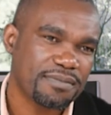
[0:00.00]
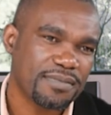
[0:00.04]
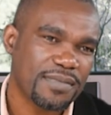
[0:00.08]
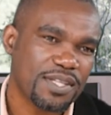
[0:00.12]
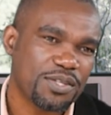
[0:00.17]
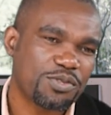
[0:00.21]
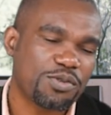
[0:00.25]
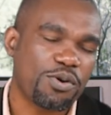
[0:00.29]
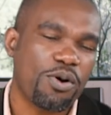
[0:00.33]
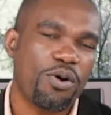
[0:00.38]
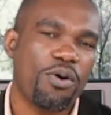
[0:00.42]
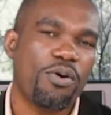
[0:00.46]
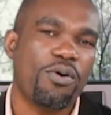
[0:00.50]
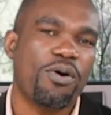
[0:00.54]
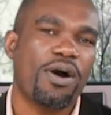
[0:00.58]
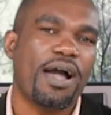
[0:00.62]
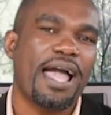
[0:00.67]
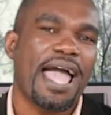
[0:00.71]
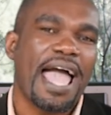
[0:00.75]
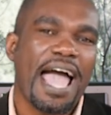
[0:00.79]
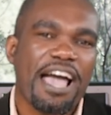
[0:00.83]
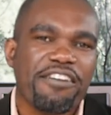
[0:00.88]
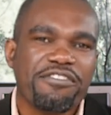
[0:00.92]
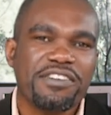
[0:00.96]
So
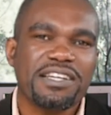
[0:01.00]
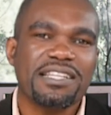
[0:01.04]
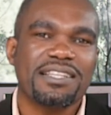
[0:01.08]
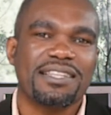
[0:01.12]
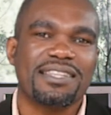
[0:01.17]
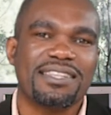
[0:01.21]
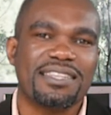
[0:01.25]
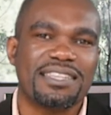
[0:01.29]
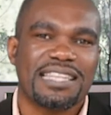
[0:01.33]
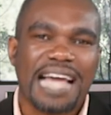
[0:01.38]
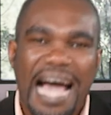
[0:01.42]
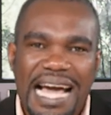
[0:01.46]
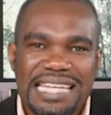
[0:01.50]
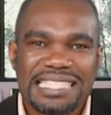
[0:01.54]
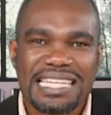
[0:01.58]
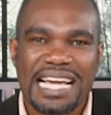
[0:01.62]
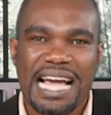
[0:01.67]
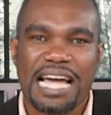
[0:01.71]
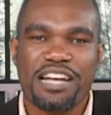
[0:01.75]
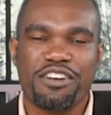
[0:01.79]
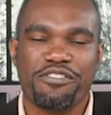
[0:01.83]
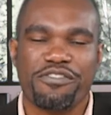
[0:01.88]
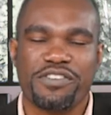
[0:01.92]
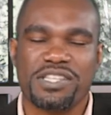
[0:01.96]
having that
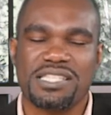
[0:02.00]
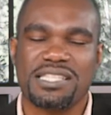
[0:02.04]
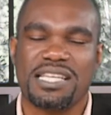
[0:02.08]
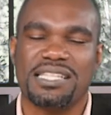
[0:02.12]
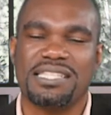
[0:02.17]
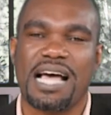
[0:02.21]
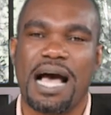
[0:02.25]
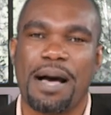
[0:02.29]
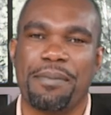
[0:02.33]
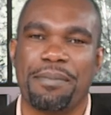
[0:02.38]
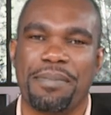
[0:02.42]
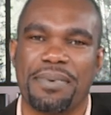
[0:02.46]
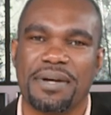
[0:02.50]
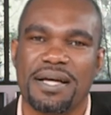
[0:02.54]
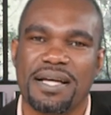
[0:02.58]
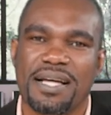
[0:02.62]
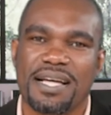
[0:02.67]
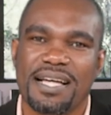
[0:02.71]
kind of a setup,